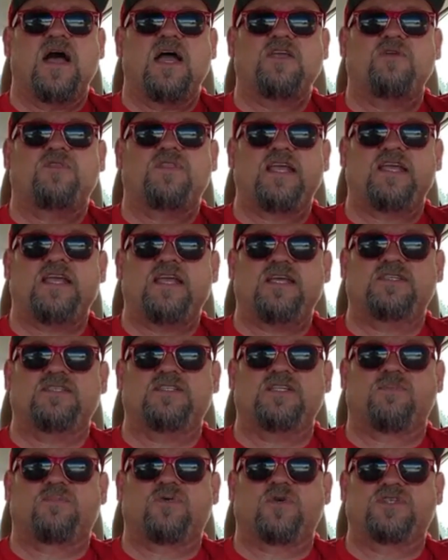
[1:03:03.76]
you think
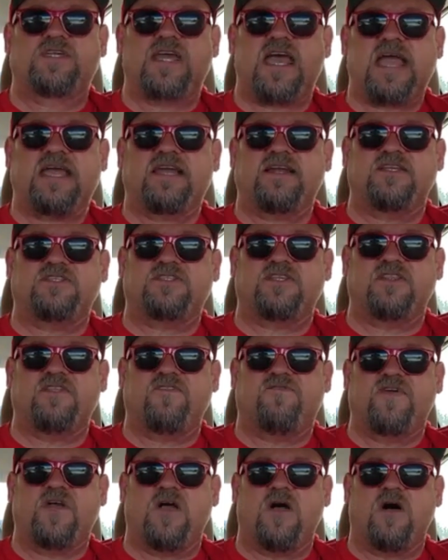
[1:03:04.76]
he's the protagonist in
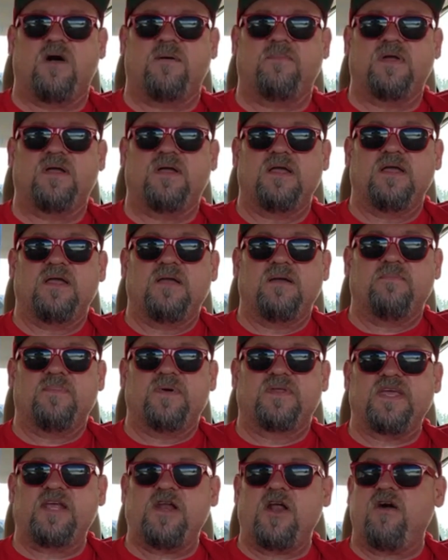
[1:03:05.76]
the film,
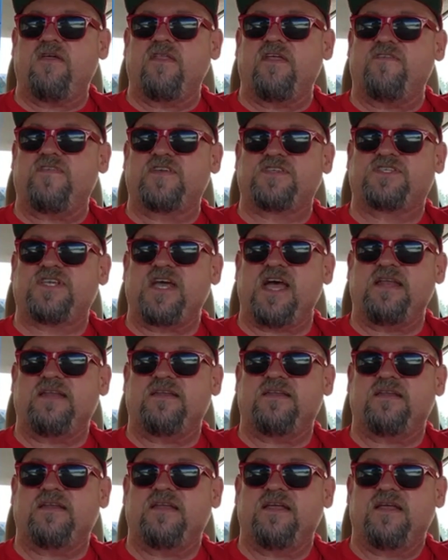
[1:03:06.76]
but then all of a
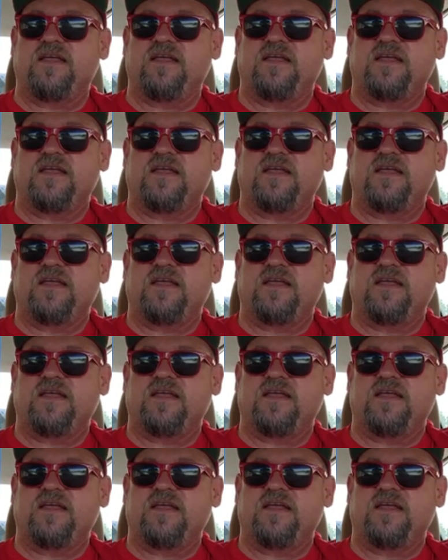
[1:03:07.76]
sudden,